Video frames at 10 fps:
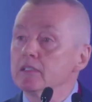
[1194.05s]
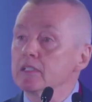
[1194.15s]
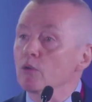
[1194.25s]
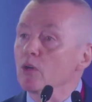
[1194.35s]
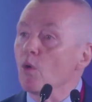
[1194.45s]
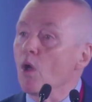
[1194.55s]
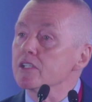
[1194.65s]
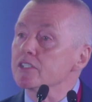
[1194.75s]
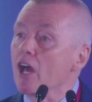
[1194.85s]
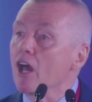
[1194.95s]
that
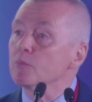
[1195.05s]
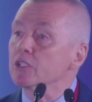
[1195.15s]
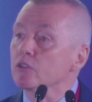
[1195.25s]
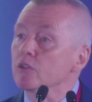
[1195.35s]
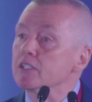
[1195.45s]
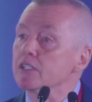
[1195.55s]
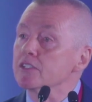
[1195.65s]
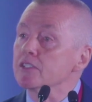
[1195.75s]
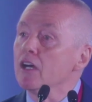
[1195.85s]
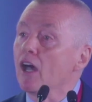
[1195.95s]
requires carbon
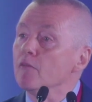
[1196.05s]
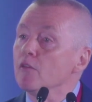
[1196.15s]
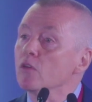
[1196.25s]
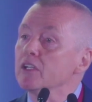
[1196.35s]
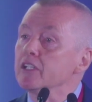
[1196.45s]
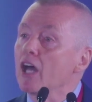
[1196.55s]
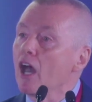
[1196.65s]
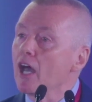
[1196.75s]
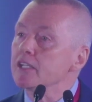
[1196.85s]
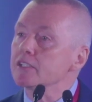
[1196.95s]
credits of only the
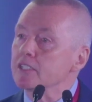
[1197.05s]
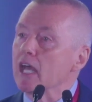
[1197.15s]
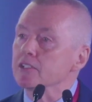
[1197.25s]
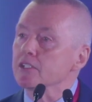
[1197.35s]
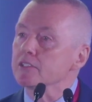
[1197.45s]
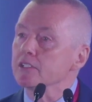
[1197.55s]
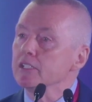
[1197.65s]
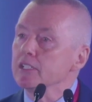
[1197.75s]
highest standard,